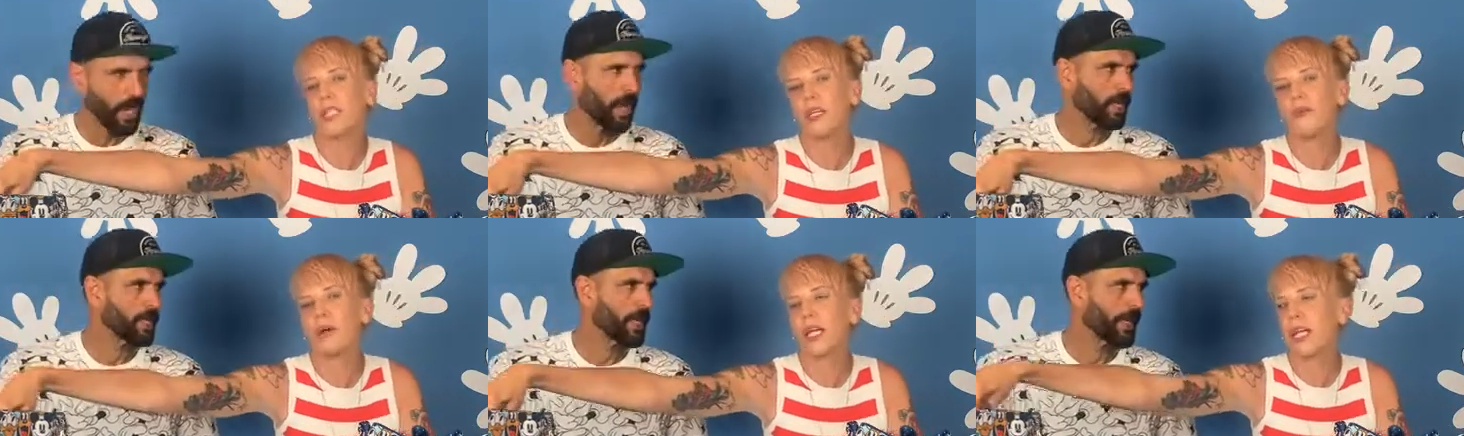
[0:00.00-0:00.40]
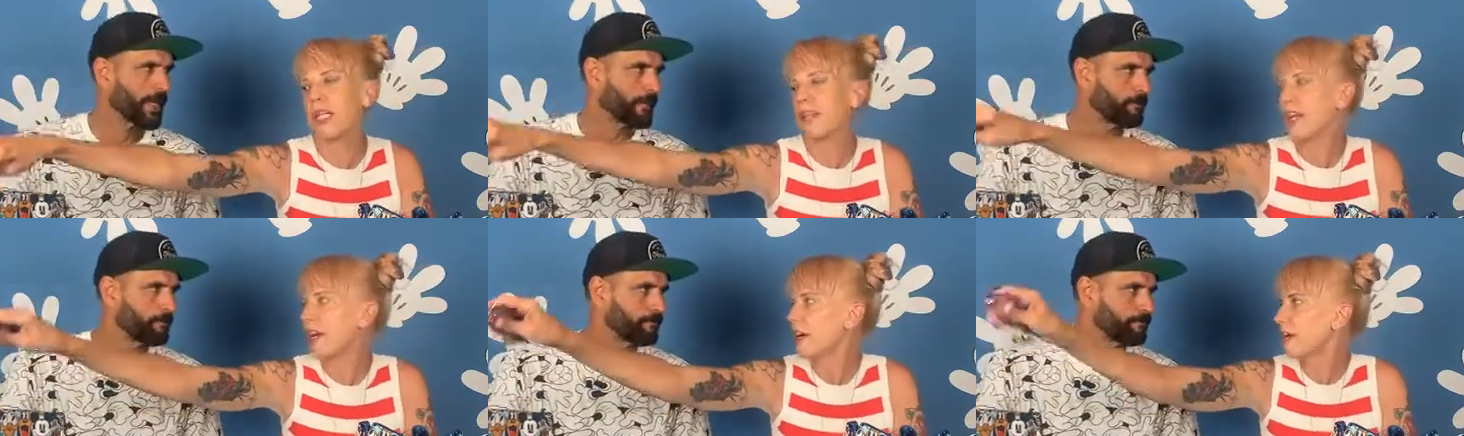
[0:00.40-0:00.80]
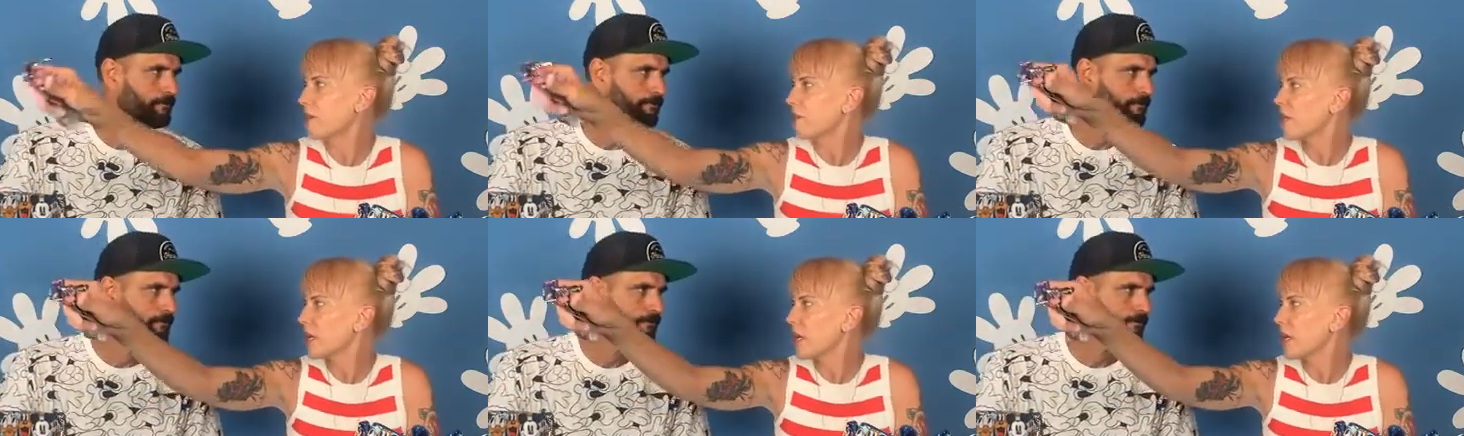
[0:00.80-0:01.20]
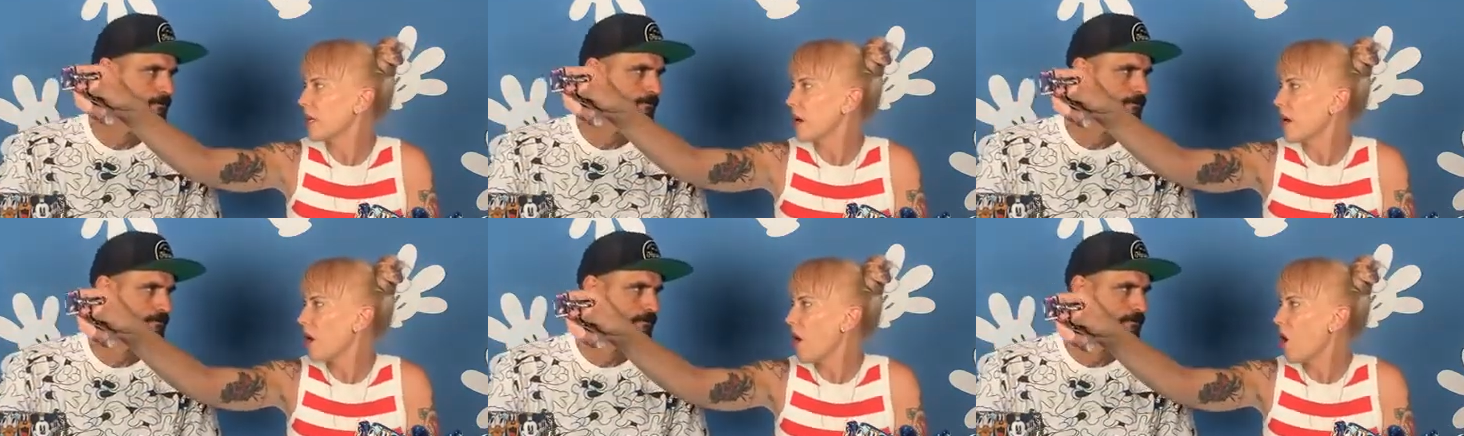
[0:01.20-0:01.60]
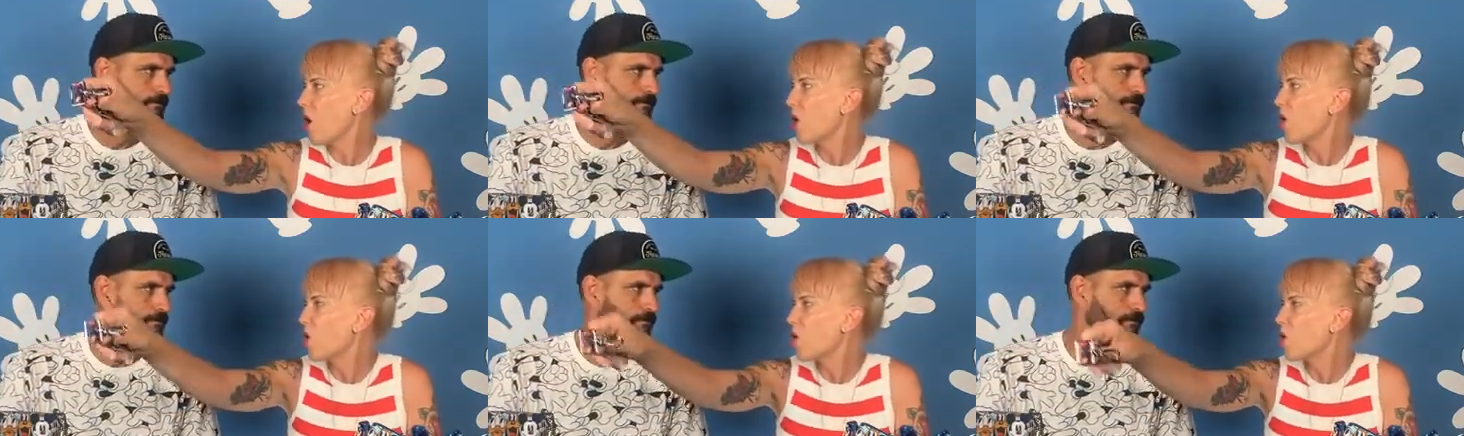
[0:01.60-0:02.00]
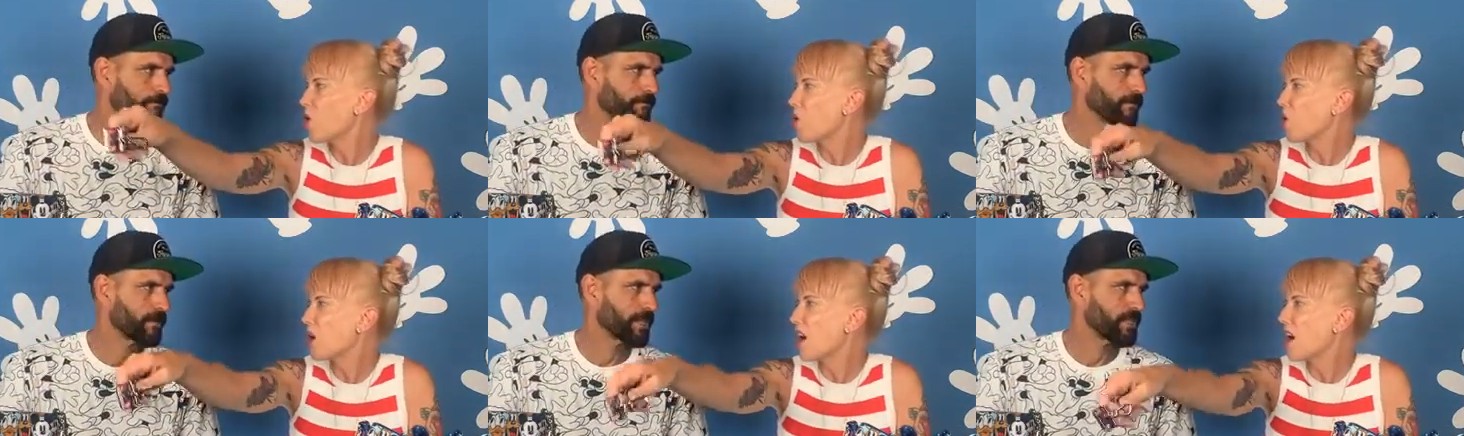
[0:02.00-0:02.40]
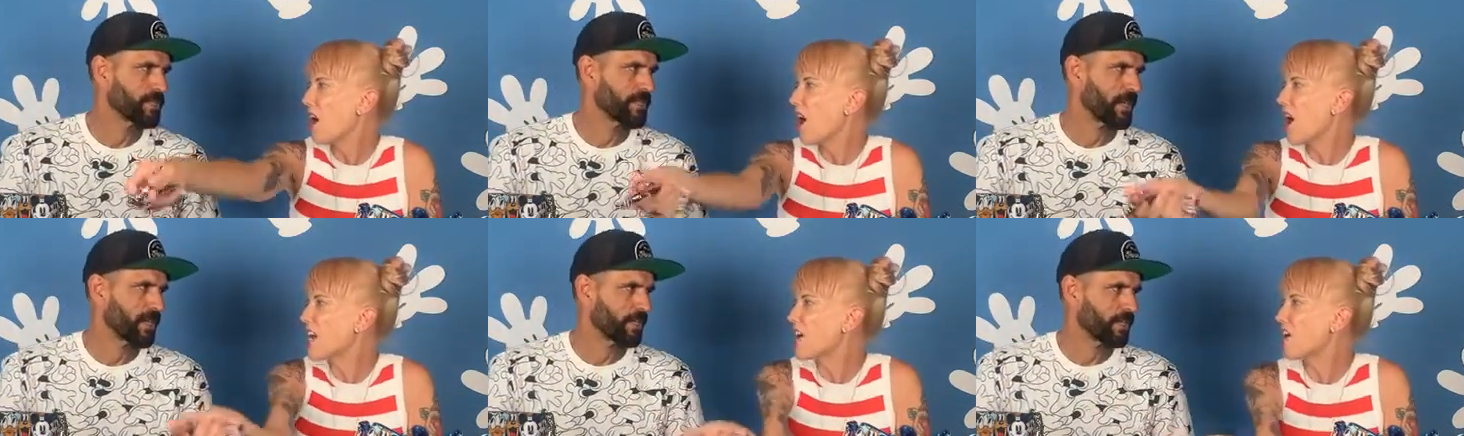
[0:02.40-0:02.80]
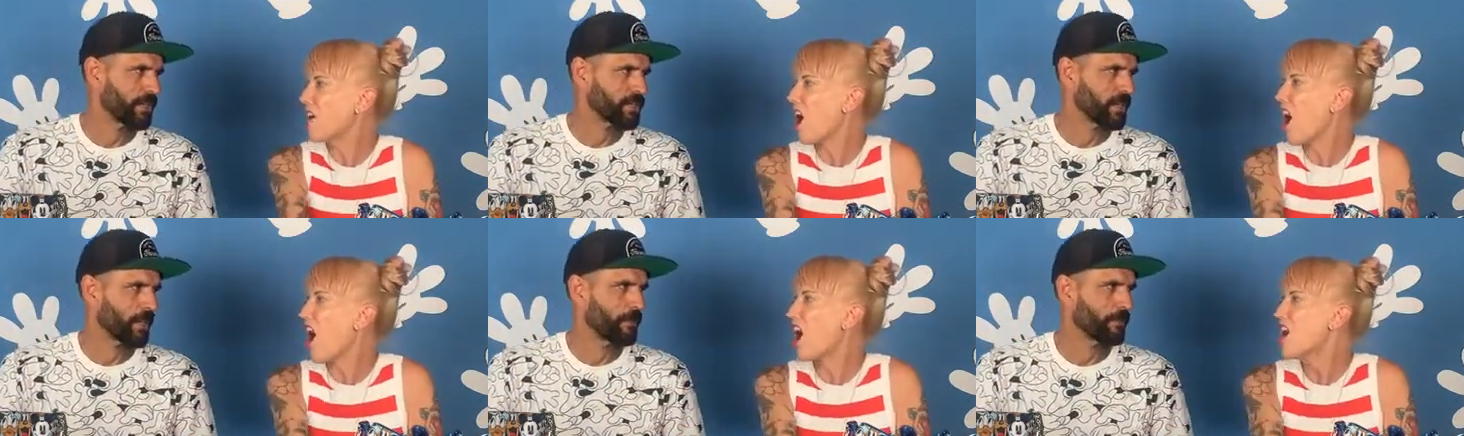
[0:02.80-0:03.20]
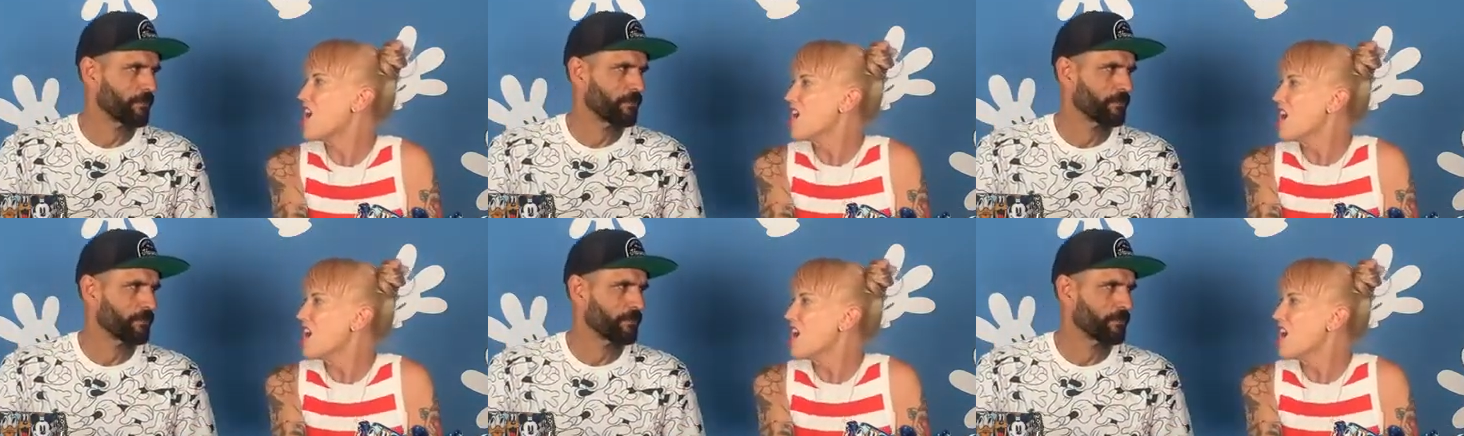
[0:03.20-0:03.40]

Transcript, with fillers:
Speaker 1: Online. ring in there. Oh, Did you say in, in our shop?